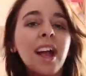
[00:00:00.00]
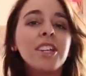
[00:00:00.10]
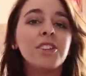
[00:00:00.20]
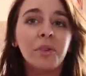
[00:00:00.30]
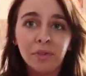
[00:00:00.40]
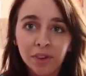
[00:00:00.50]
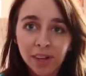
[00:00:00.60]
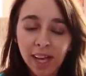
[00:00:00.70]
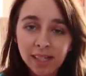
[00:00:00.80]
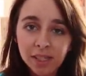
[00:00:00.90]
And don't
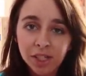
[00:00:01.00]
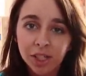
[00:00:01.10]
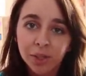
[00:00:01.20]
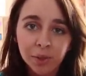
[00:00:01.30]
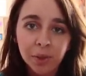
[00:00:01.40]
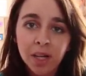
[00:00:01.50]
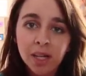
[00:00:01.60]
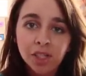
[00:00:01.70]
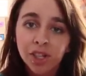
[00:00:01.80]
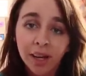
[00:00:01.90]
forget to
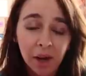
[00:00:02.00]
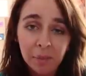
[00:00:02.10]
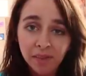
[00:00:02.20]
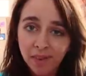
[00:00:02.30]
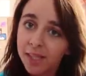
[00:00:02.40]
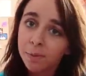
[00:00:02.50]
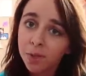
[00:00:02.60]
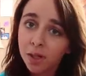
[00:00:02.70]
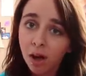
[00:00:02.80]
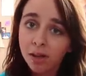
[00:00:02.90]
check out my
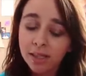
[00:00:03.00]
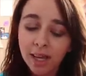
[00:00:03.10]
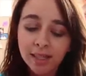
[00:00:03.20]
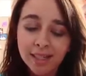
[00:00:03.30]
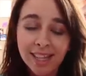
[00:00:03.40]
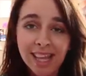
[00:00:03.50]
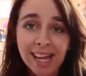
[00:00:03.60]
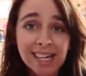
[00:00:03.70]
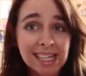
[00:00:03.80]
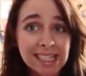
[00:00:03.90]
Facebook contest
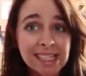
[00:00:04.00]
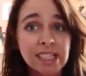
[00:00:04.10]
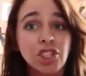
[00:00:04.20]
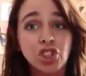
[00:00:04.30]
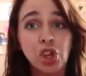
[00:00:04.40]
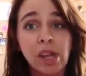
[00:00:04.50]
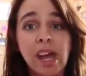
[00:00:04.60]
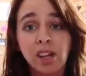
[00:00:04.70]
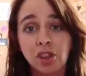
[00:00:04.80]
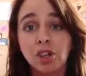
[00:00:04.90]
that ends
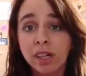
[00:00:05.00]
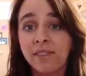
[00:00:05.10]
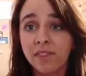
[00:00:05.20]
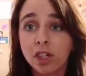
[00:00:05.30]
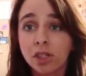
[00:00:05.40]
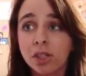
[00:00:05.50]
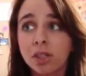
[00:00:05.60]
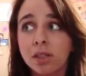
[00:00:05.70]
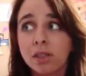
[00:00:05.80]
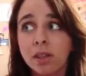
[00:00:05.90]
July
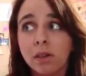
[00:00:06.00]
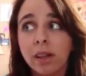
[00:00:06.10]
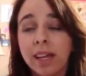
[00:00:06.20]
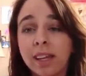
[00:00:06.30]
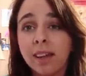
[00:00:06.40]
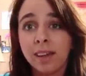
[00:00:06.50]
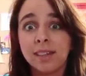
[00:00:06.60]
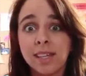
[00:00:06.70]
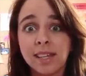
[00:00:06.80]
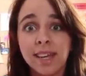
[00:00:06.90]
31st, so like in
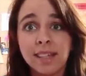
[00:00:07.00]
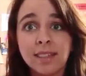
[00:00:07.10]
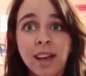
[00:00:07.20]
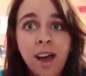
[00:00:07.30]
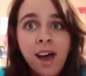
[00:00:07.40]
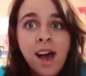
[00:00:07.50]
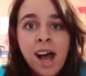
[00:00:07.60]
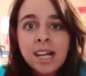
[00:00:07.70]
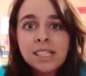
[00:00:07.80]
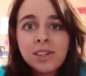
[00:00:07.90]
10 days.
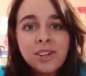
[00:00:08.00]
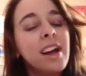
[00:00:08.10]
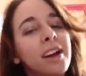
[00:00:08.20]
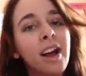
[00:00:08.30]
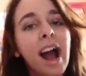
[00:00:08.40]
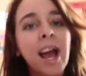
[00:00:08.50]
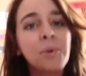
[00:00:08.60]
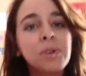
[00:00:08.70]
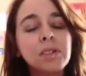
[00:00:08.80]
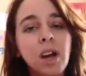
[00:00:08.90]
So yeah, I
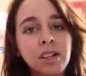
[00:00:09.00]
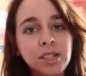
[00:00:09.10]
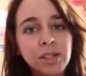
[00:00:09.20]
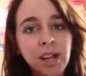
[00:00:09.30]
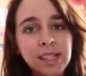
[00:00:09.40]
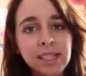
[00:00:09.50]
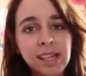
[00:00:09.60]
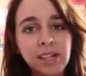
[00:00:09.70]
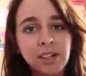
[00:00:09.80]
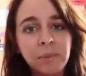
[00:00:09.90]
will talk to you guys
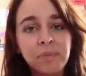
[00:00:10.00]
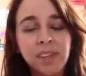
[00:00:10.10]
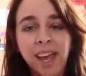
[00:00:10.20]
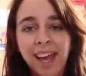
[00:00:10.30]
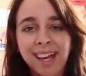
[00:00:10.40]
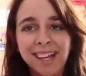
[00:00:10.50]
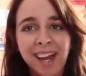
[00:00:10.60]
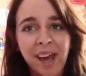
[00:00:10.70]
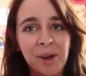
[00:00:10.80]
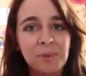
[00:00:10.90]
later, and
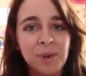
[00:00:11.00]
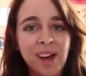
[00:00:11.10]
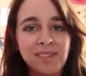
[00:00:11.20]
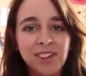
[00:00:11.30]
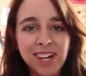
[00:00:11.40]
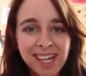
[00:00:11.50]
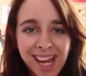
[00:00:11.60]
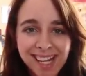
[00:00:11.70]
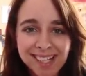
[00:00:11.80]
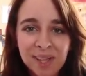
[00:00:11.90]
I hope you have a great
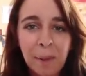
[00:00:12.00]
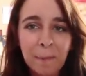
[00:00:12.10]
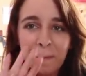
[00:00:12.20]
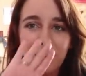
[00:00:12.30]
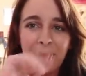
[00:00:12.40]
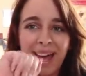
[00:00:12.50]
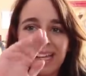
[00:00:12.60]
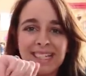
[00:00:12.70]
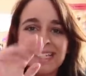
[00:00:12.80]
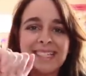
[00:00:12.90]
day. Bye.